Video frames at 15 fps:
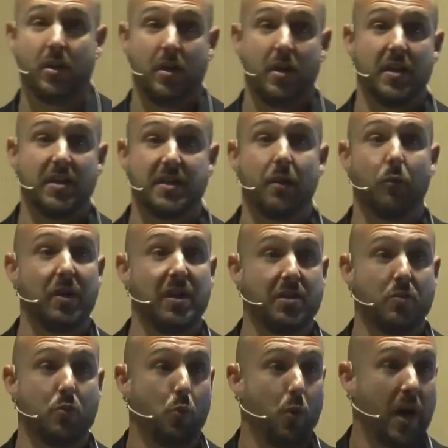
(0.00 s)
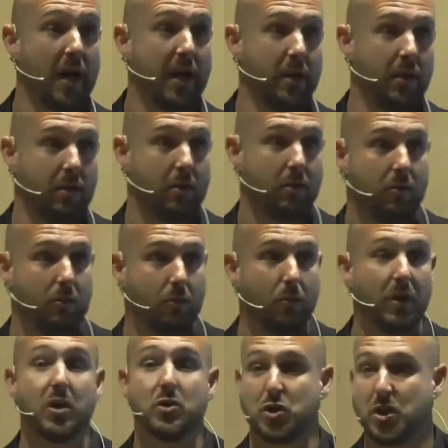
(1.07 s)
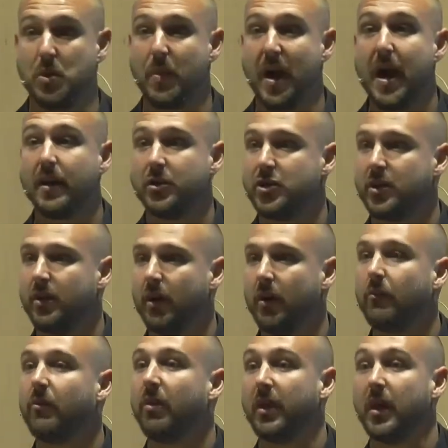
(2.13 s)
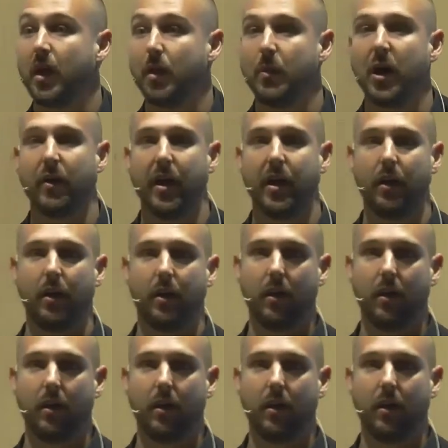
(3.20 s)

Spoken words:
is the reason why we consume energy, if we think about it.